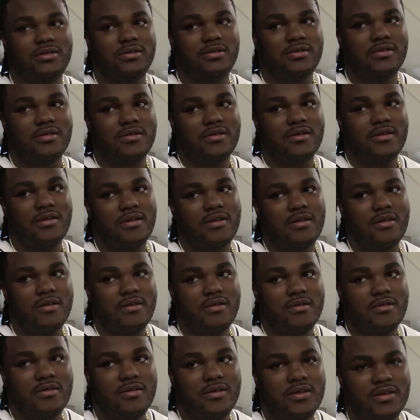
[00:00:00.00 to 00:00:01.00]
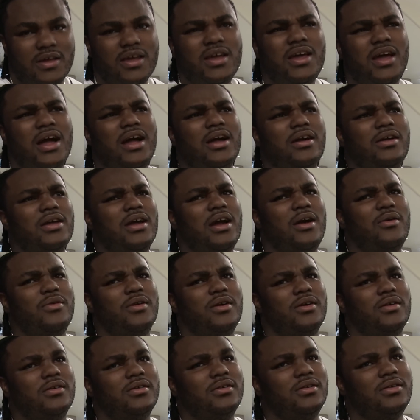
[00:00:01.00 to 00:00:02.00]
Would you hook him up? Yeah, yeah, I
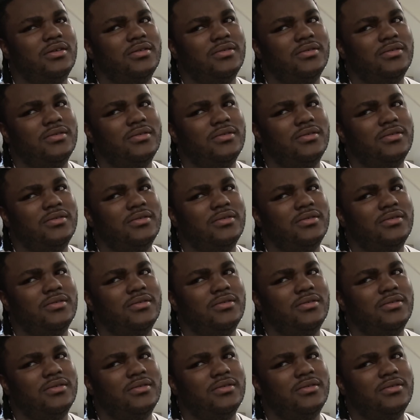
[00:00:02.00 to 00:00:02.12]
will.